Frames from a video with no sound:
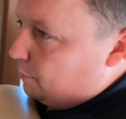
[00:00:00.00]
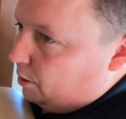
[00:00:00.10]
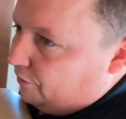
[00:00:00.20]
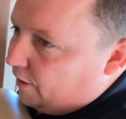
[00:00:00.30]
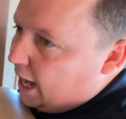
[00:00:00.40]

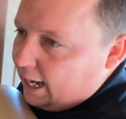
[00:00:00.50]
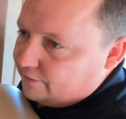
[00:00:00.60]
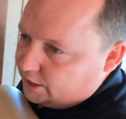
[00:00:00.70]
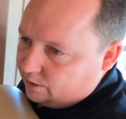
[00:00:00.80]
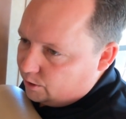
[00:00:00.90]
number
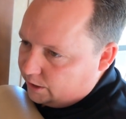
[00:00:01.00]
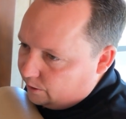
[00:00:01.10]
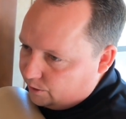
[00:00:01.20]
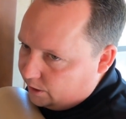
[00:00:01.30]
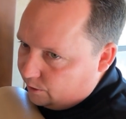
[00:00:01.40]

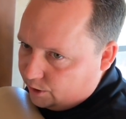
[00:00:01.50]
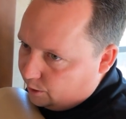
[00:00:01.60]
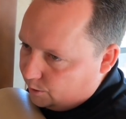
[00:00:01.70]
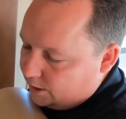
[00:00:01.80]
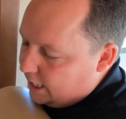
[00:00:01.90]

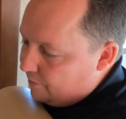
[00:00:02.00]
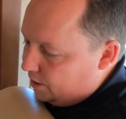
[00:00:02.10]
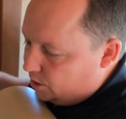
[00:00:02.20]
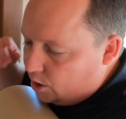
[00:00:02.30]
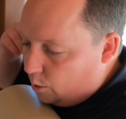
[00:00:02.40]

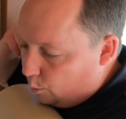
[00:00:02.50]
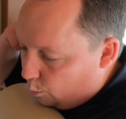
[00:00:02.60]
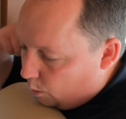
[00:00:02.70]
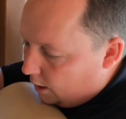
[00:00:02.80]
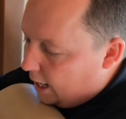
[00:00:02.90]
500007 so
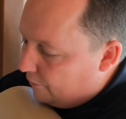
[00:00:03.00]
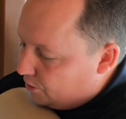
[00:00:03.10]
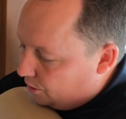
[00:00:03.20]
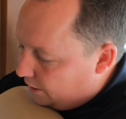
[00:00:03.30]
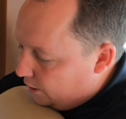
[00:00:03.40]
one
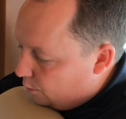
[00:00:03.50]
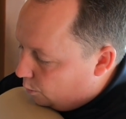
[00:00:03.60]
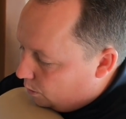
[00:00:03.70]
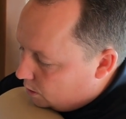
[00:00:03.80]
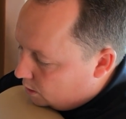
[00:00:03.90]
after
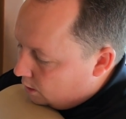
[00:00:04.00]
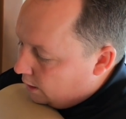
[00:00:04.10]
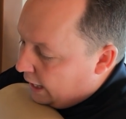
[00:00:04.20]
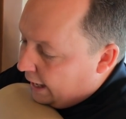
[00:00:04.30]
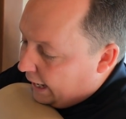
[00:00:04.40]
Theodore's
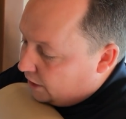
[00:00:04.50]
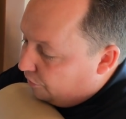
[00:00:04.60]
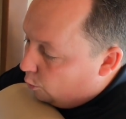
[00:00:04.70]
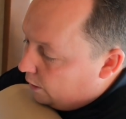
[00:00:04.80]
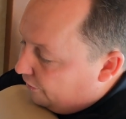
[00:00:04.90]
it's
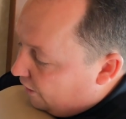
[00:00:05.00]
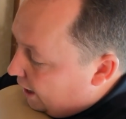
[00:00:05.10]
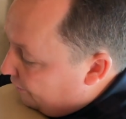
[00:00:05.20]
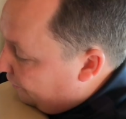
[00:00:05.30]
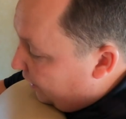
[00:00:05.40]

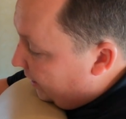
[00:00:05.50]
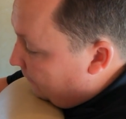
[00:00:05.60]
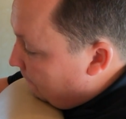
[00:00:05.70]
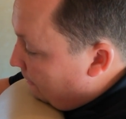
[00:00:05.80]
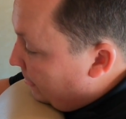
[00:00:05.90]
45 feet
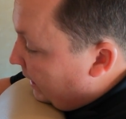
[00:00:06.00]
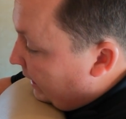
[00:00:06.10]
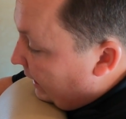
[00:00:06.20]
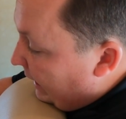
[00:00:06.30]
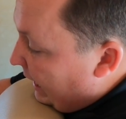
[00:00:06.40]

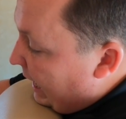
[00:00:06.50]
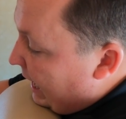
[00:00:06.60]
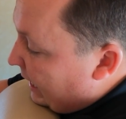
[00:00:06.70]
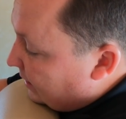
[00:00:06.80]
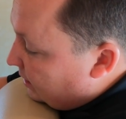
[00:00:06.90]
it
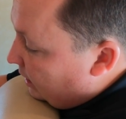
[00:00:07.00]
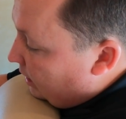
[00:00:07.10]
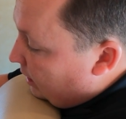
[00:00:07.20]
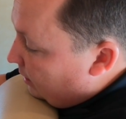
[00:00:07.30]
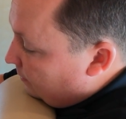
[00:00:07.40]
has...
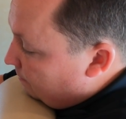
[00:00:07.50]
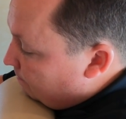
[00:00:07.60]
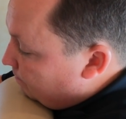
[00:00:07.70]
Uh,